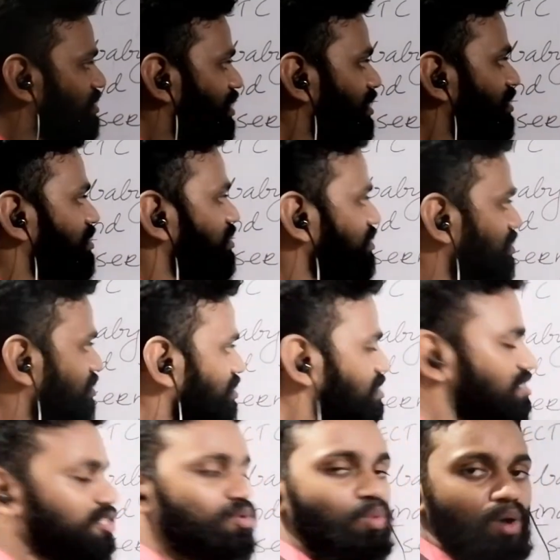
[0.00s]
and this
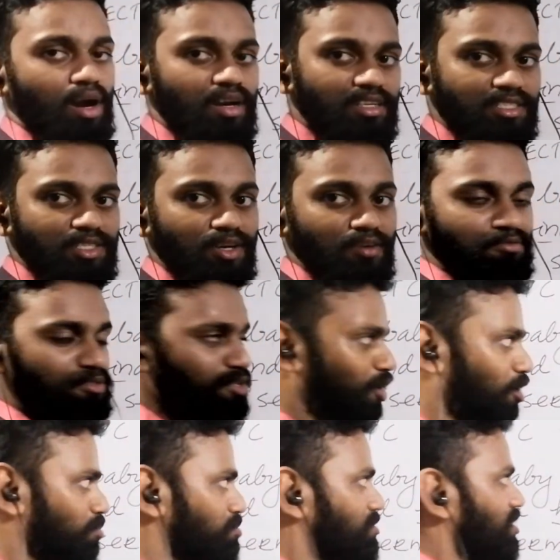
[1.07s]
is the quality of the
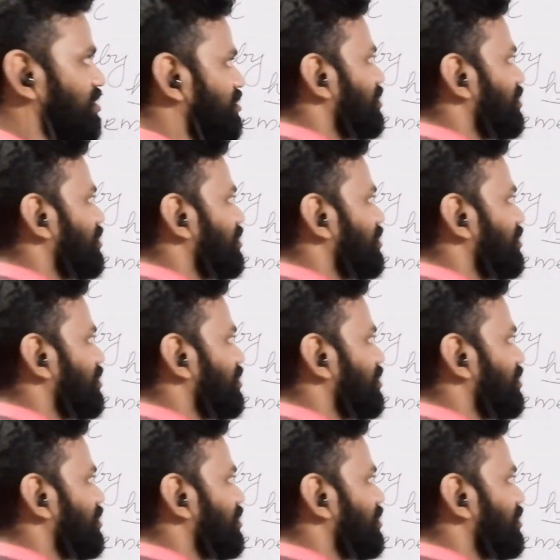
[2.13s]
object,